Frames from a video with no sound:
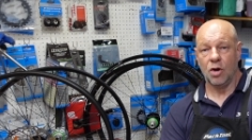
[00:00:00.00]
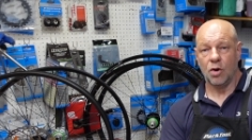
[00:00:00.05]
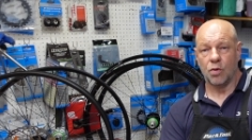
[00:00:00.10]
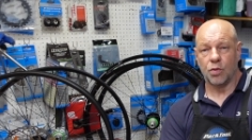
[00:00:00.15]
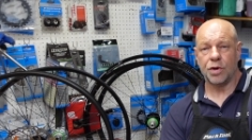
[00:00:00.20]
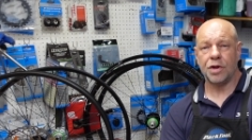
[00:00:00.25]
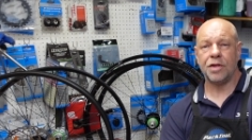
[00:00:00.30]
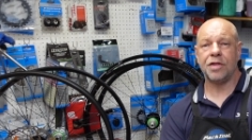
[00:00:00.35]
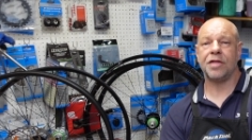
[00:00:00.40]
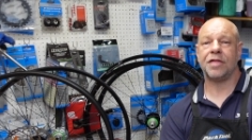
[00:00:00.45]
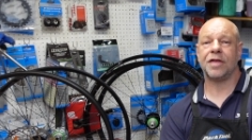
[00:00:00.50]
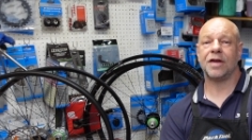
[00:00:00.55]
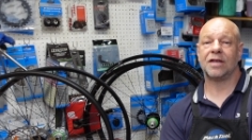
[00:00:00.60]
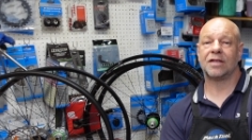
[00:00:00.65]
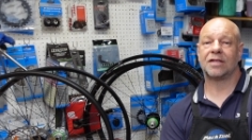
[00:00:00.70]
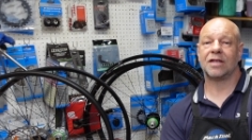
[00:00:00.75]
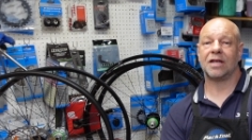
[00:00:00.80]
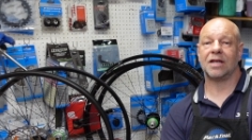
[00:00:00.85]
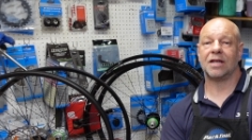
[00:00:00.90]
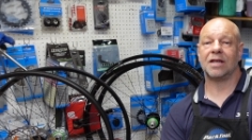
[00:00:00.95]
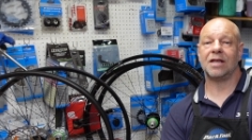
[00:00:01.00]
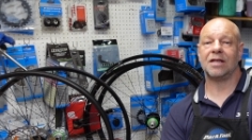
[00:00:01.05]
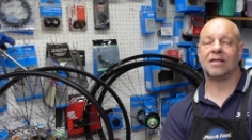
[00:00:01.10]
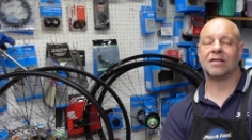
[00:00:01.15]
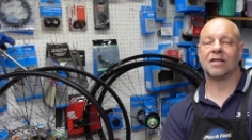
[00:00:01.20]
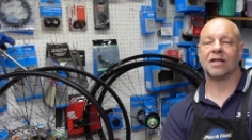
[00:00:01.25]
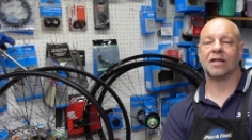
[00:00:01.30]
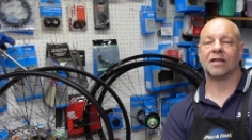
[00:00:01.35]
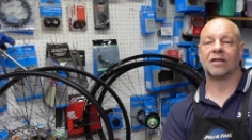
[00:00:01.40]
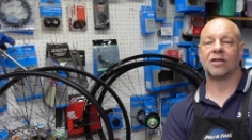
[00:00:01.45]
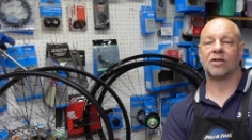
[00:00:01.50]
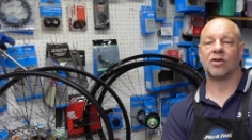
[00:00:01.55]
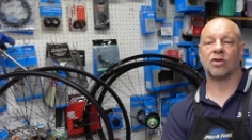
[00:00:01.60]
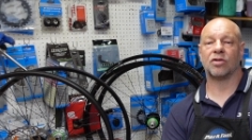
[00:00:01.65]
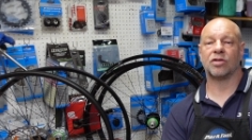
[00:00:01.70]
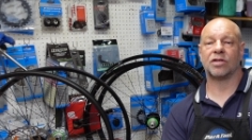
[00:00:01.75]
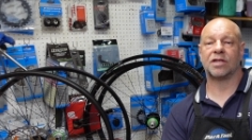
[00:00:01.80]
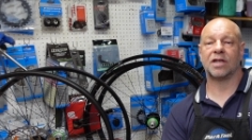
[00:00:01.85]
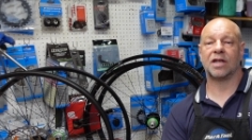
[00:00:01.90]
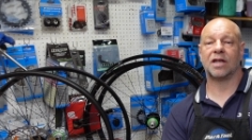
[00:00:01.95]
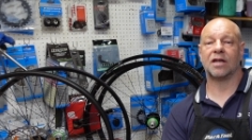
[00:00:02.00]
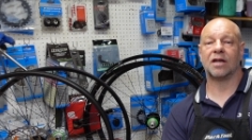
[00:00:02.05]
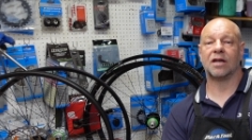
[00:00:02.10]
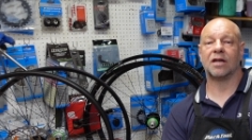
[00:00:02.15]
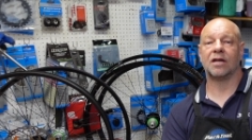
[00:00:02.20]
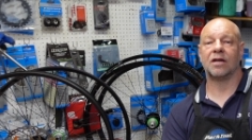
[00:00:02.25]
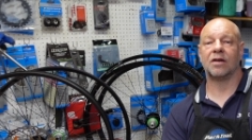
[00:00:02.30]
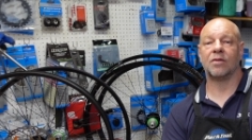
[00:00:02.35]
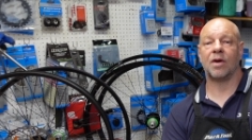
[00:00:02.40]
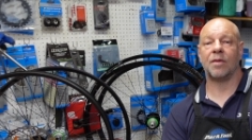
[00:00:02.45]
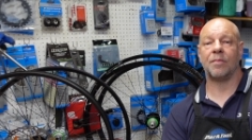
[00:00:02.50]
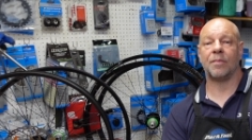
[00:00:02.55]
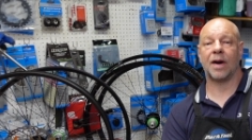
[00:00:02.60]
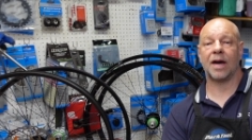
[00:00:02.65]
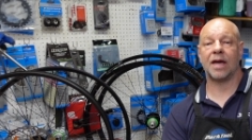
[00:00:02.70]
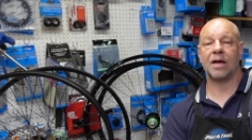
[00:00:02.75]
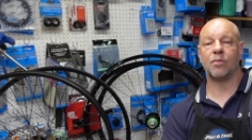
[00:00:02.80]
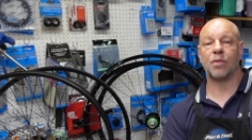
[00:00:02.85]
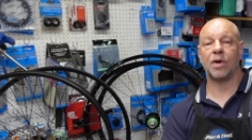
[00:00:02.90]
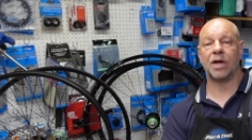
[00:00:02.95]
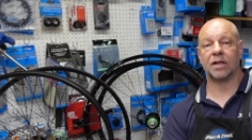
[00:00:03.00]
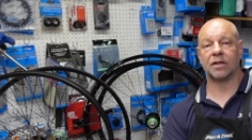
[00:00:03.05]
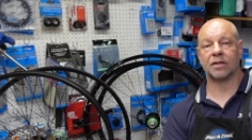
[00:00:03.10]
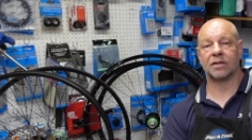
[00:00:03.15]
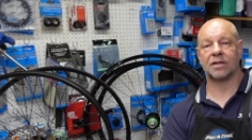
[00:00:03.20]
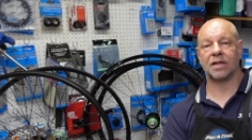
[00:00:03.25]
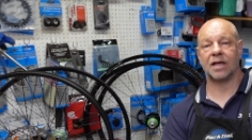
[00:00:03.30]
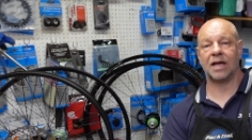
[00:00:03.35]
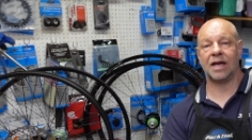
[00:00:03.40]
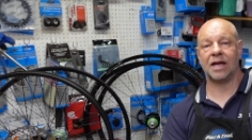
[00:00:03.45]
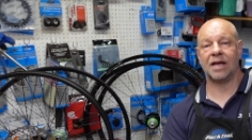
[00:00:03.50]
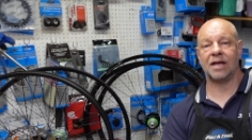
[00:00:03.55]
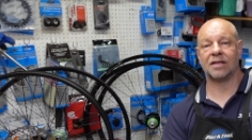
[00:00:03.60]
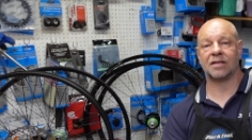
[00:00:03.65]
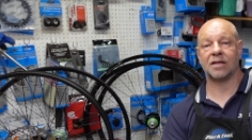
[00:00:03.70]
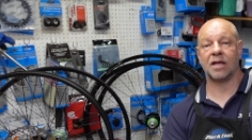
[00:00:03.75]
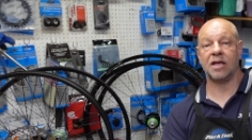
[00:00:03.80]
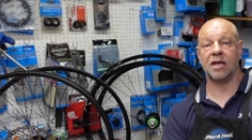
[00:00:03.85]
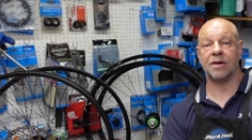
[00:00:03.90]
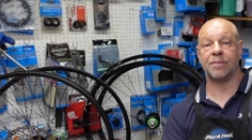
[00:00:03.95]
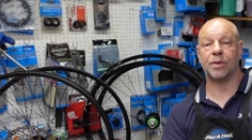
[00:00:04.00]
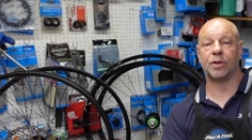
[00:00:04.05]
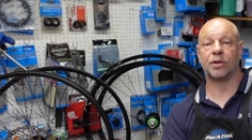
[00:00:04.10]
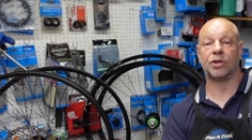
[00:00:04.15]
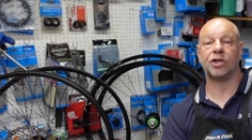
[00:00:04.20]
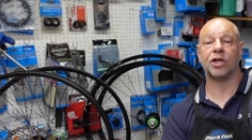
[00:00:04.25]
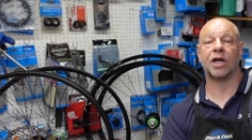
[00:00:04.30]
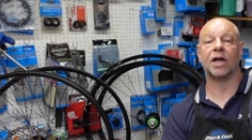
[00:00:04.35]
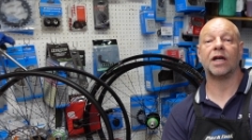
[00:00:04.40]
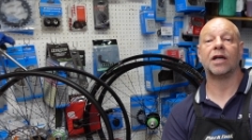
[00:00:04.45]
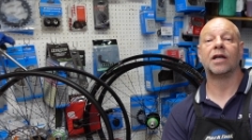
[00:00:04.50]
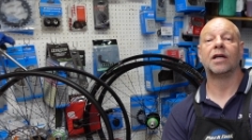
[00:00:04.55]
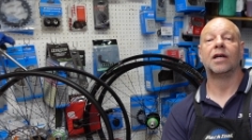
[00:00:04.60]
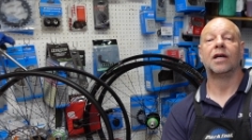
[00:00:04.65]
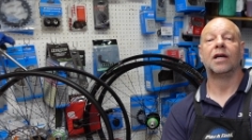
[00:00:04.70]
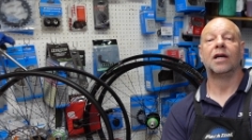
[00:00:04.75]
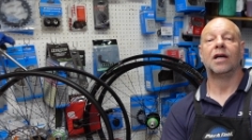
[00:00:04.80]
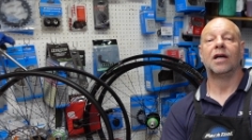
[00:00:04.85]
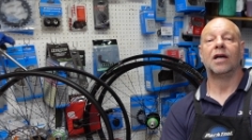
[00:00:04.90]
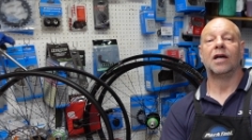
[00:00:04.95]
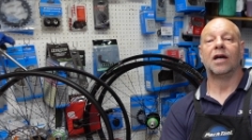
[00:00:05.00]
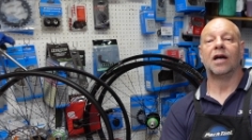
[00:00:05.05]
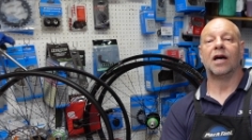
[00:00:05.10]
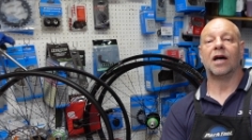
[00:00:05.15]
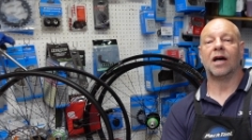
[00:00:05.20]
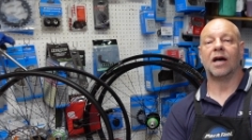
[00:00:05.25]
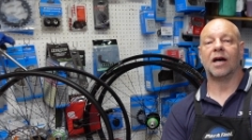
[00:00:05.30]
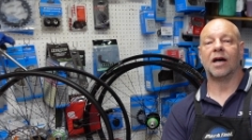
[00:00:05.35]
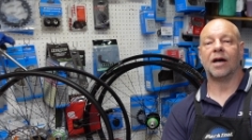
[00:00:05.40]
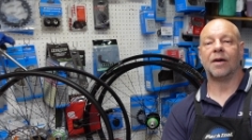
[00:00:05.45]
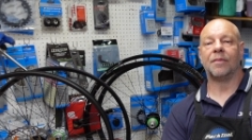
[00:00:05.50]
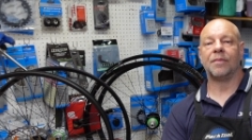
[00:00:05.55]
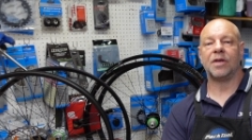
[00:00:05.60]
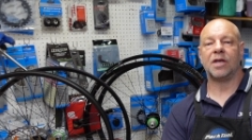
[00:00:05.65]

One of the things that you need to consider when buying wheels is your budget. Uh,